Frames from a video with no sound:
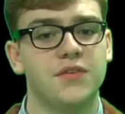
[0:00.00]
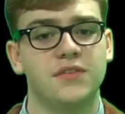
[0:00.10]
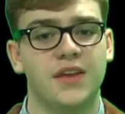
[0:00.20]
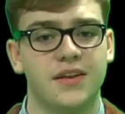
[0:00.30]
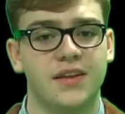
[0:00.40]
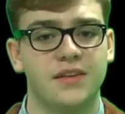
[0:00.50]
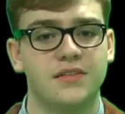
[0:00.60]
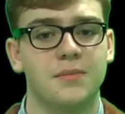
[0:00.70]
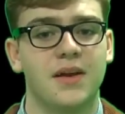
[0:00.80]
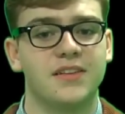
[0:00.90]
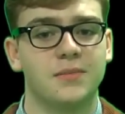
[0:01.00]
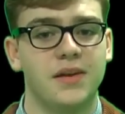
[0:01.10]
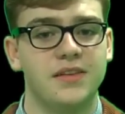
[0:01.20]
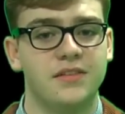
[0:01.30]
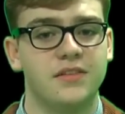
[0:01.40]
different techniques to
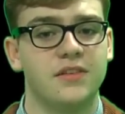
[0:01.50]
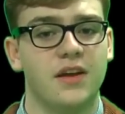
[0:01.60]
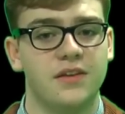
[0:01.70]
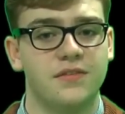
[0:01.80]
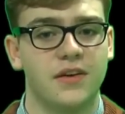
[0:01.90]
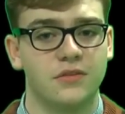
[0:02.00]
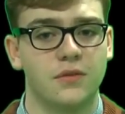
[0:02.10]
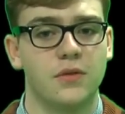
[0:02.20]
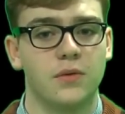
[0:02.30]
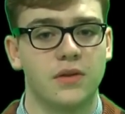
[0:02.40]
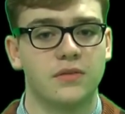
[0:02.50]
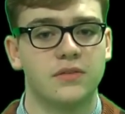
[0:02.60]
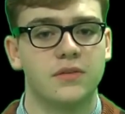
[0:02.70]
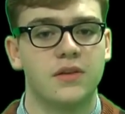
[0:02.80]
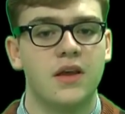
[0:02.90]
maximise the desired effect on the audience.